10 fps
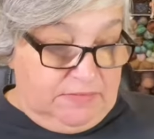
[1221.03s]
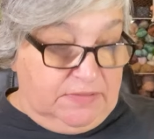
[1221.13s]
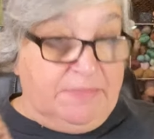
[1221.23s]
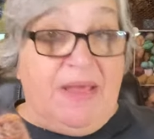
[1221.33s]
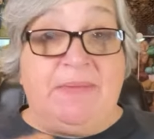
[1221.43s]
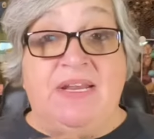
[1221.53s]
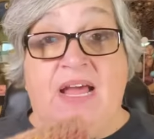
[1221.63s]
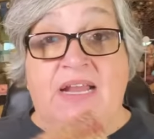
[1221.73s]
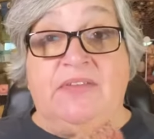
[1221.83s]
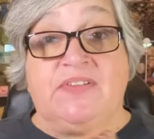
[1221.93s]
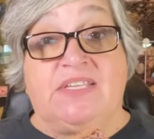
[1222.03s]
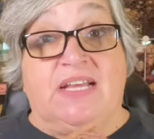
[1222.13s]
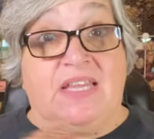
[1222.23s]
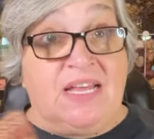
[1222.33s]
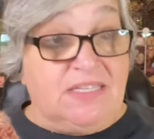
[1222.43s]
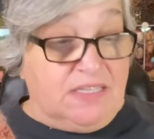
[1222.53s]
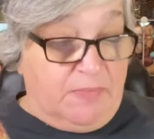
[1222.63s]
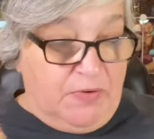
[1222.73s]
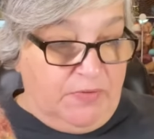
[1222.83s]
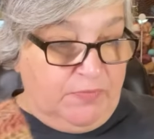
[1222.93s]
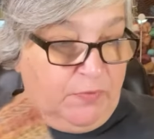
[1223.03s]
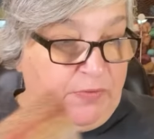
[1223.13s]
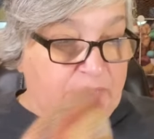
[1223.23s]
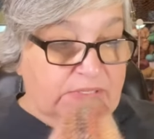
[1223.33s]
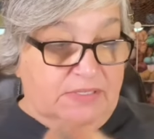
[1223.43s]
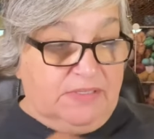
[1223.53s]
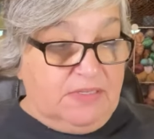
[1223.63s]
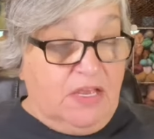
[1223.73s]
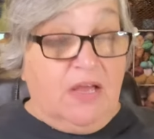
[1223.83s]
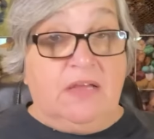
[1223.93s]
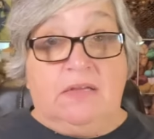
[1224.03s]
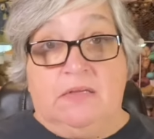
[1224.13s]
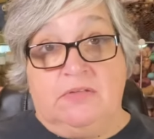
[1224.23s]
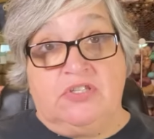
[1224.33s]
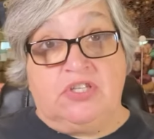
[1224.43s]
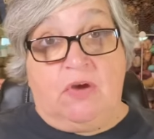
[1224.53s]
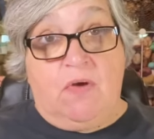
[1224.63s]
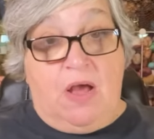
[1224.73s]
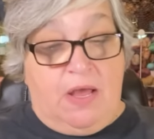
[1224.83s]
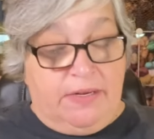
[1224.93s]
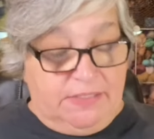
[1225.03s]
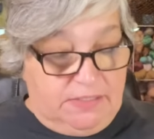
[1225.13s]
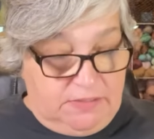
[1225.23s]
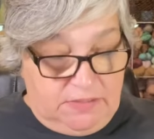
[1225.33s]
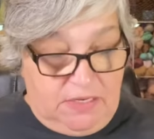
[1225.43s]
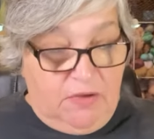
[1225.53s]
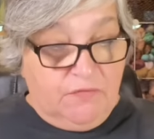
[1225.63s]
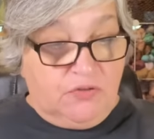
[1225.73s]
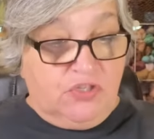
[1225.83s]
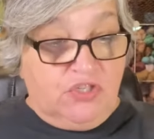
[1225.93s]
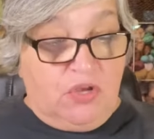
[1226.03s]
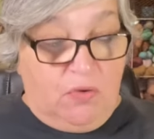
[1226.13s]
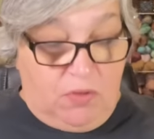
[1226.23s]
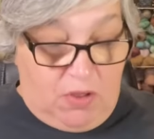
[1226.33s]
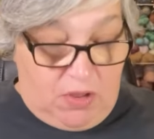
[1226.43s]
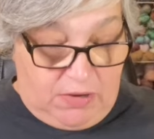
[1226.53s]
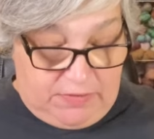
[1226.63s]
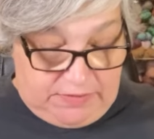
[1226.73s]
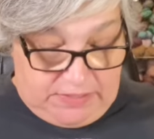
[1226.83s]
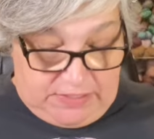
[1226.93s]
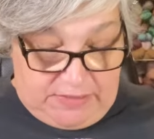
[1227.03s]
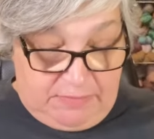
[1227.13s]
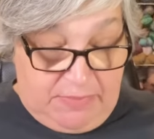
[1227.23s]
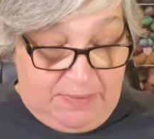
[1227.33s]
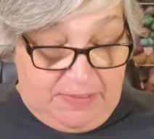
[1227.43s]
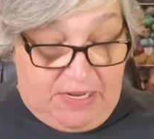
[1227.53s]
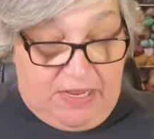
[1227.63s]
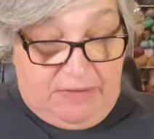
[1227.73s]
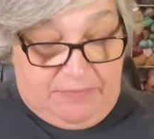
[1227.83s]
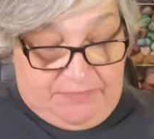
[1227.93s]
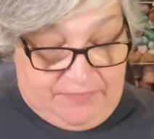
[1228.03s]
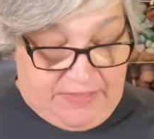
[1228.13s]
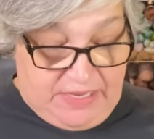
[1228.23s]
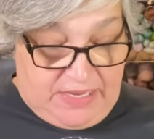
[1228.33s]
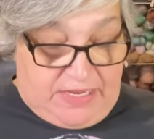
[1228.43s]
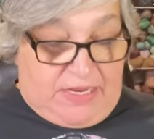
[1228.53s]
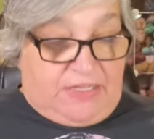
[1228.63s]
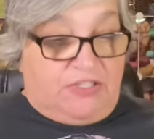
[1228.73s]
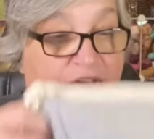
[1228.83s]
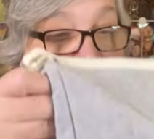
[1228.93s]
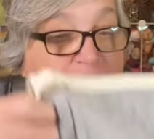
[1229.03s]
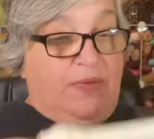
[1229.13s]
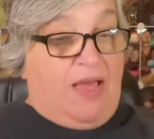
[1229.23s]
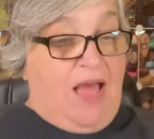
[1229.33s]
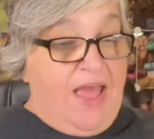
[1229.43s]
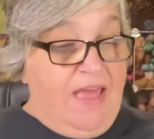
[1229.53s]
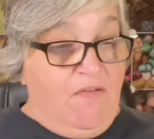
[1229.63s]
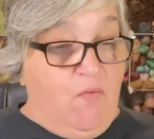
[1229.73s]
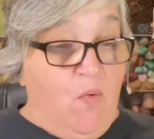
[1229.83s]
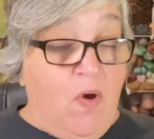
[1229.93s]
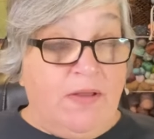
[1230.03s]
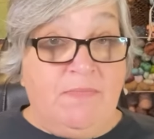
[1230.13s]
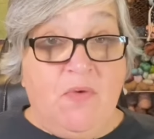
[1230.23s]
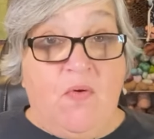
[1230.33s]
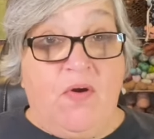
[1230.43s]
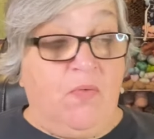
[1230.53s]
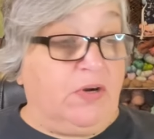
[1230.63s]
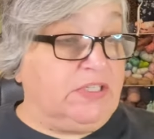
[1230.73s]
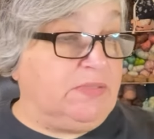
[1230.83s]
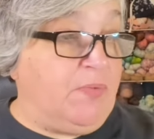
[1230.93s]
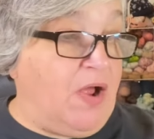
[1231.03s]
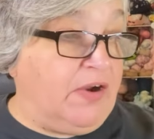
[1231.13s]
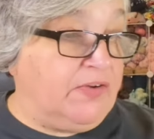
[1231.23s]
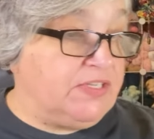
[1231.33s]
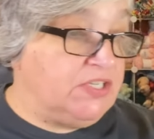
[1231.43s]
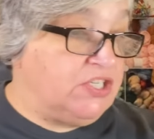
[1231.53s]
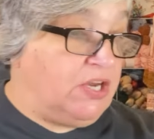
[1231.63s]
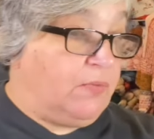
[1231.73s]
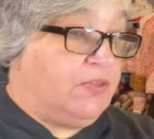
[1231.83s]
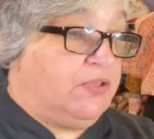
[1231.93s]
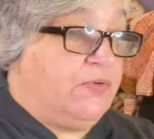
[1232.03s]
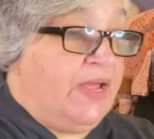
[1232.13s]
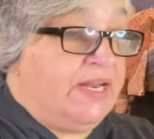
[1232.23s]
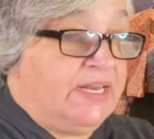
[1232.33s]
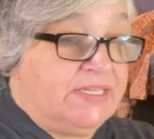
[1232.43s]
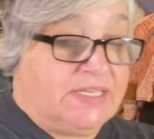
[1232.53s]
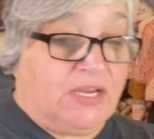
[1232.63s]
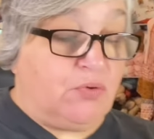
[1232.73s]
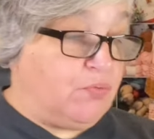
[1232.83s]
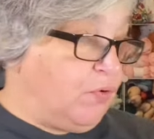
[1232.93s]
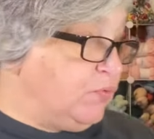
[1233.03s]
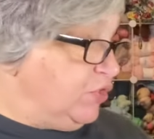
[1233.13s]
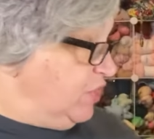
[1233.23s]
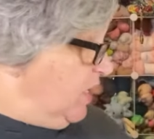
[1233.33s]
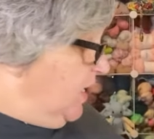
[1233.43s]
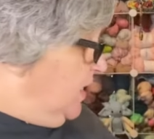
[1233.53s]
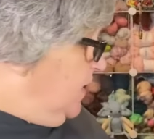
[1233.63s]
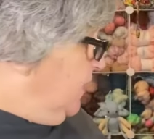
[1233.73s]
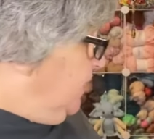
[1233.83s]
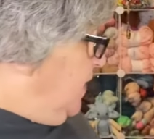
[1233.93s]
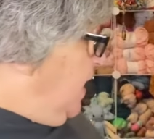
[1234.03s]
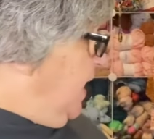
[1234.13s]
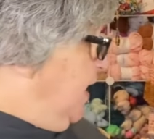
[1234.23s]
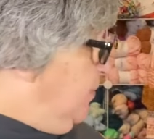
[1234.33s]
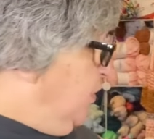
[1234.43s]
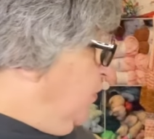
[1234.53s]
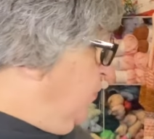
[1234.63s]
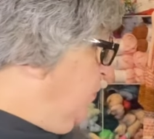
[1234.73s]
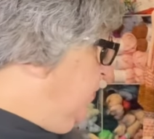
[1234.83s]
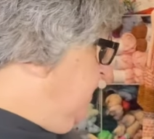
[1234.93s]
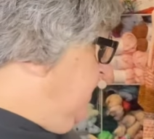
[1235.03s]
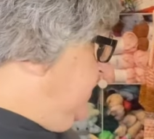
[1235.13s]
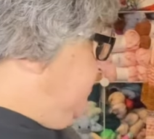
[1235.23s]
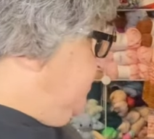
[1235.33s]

Or maybe not if it's like last summer where it was so hot for so long. Maybe not. So I have one more works in progress to share with you, and it is a crocheted amigurumi.